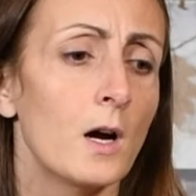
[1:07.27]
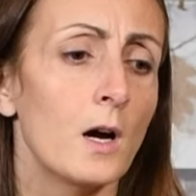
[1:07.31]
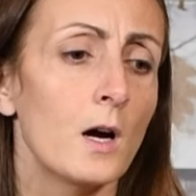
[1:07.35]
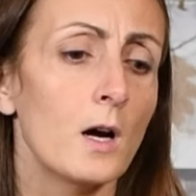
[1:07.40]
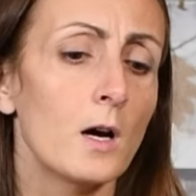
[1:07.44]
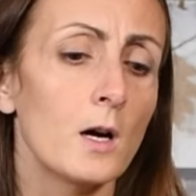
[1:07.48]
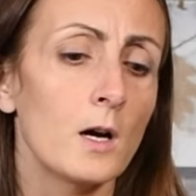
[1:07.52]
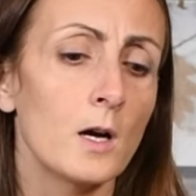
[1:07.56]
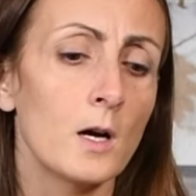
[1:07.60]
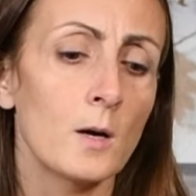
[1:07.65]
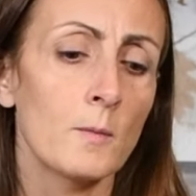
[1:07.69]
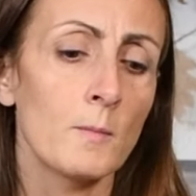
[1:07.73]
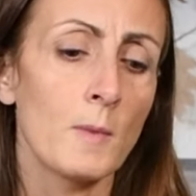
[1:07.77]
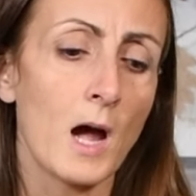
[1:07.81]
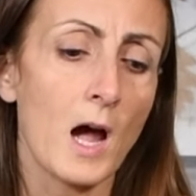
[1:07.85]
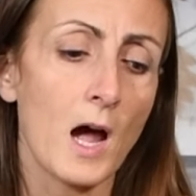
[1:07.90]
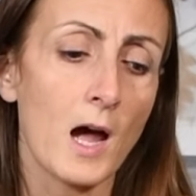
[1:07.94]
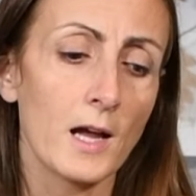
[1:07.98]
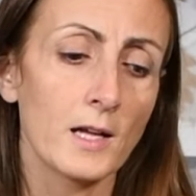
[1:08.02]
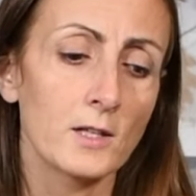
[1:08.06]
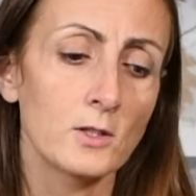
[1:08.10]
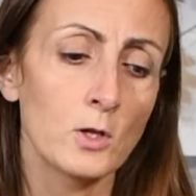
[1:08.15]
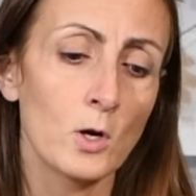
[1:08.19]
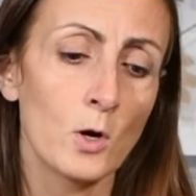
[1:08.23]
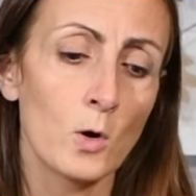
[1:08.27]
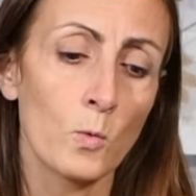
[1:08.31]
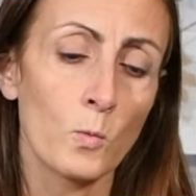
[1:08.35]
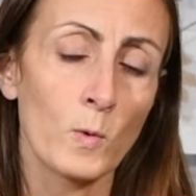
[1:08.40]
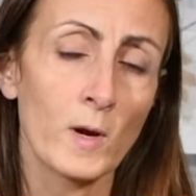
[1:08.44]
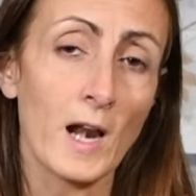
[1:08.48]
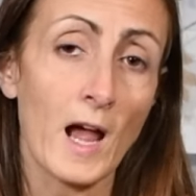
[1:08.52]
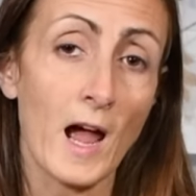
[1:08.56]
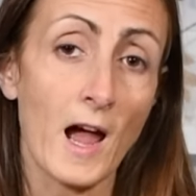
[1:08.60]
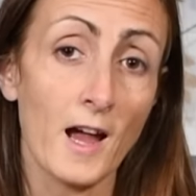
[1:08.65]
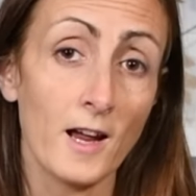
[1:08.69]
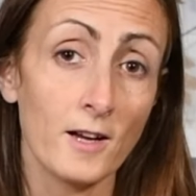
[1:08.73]
I know
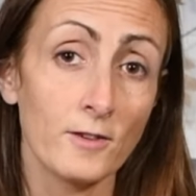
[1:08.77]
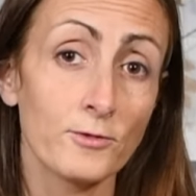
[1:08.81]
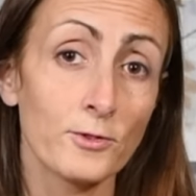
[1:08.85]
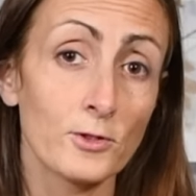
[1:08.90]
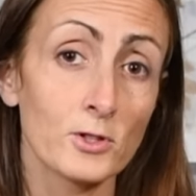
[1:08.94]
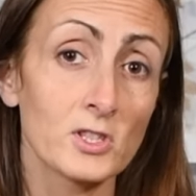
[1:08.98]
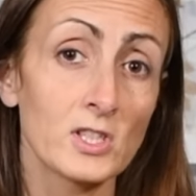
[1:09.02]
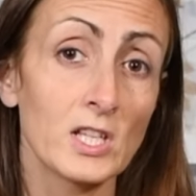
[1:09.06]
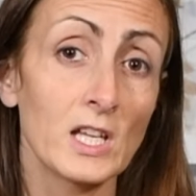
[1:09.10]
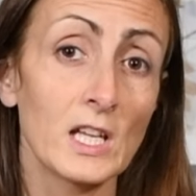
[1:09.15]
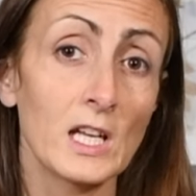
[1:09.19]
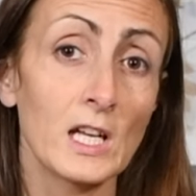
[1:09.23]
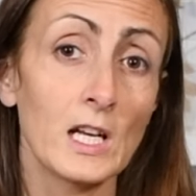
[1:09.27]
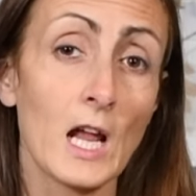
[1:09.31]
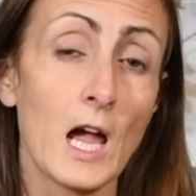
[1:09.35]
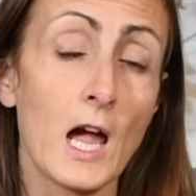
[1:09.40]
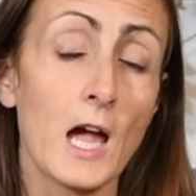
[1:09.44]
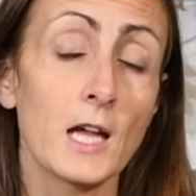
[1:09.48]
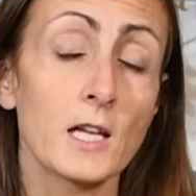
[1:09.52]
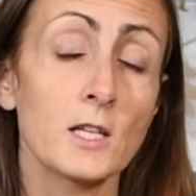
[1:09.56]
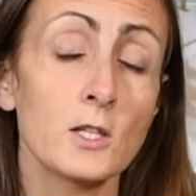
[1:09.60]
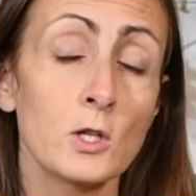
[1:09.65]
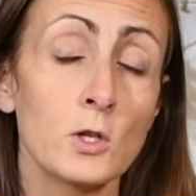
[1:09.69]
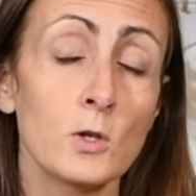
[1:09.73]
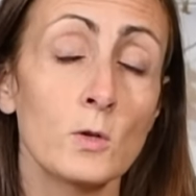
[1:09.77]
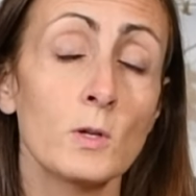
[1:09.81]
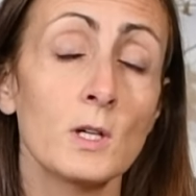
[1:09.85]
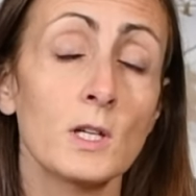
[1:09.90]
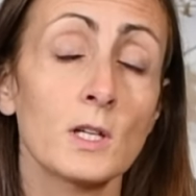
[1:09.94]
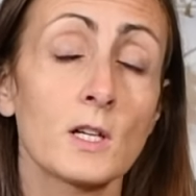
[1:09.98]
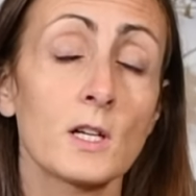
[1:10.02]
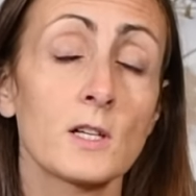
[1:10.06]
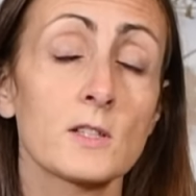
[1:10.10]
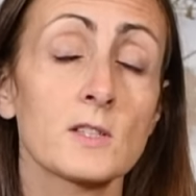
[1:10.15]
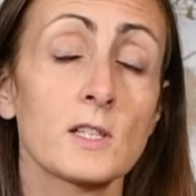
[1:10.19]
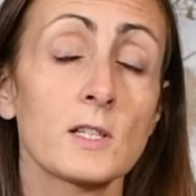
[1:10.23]
when I first hit it, I knew it
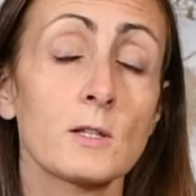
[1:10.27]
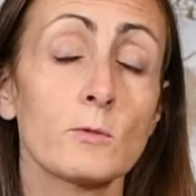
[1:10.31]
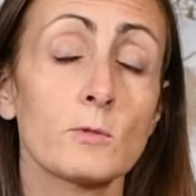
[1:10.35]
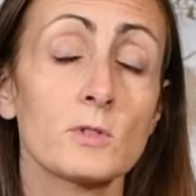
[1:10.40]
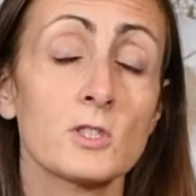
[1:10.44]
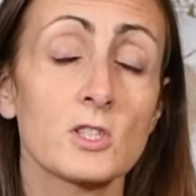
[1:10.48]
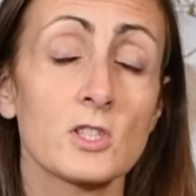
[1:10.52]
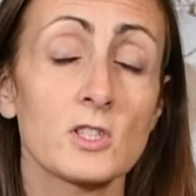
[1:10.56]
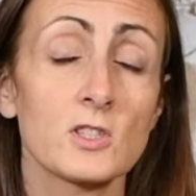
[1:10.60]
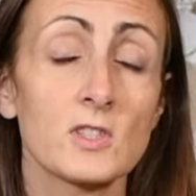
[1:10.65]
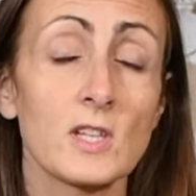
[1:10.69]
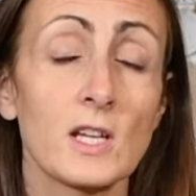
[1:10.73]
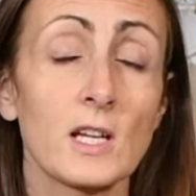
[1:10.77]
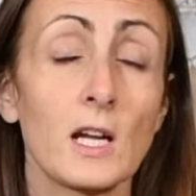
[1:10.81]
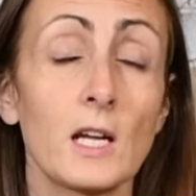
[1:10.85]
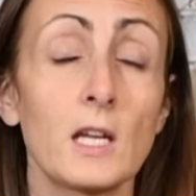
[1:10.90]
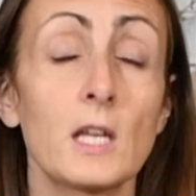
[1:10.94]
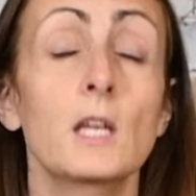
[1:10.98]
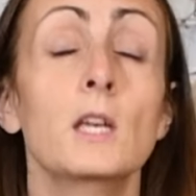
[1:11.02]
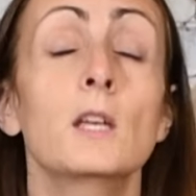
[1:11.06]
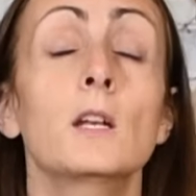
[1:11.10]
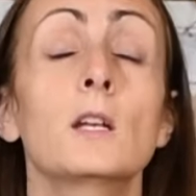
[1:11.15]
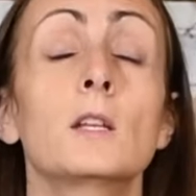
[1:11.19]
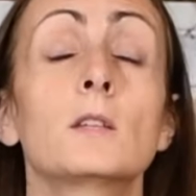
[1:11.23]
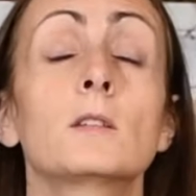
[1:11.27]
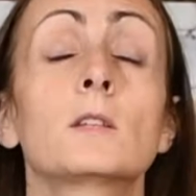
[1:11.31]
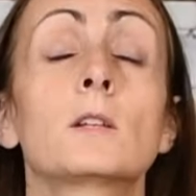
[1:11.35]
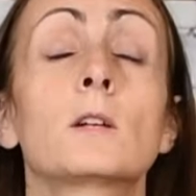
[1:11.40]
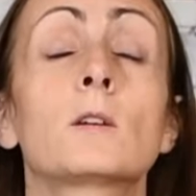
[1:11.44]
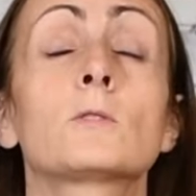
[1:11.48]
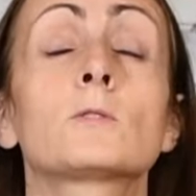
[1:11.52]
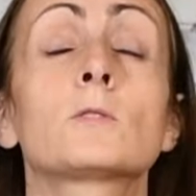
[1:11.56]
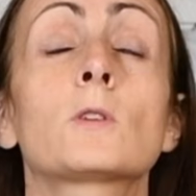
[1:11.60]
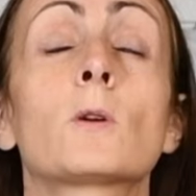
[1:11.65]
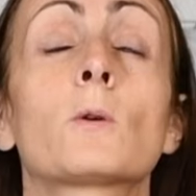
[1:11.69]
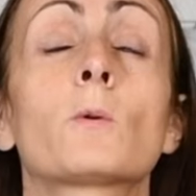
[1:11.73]
because it was just like I hit it and then
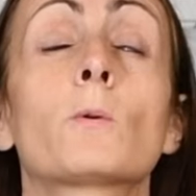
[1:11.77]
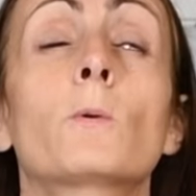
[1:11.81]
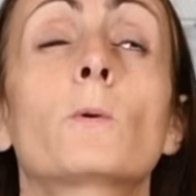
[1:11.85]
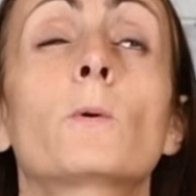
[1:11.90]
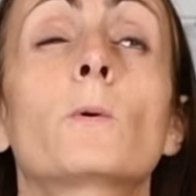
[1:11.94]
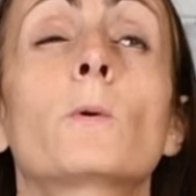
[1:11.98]
I was like,